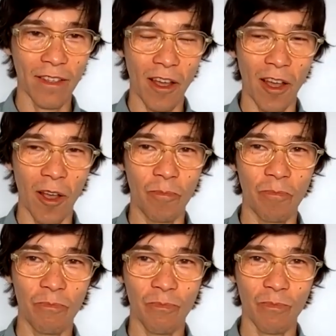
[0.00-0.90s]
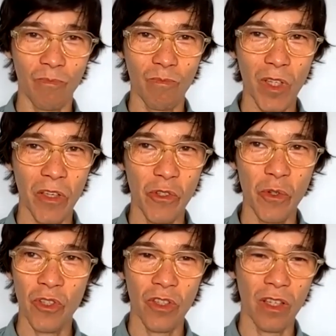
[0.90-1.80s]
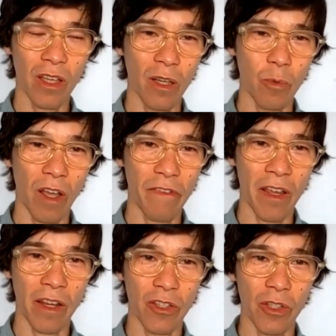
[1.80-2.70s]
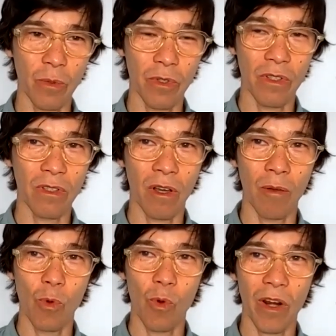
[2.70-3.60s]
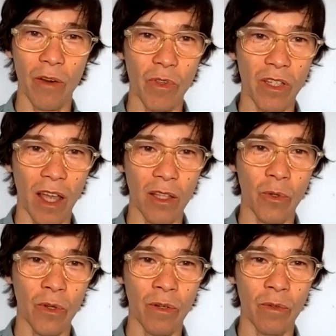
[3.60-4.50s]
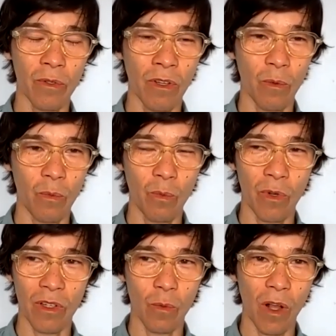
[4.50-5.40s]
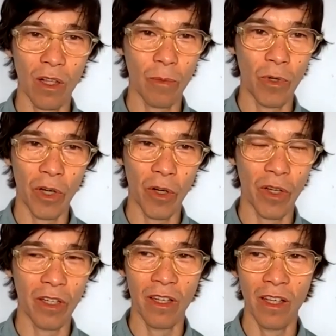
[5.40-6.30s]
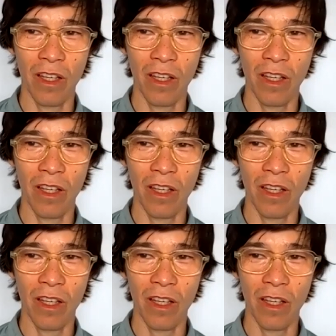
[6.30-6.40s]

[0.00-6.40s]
As soon as I found out she was on board, I reached out to her and wanted to welcome her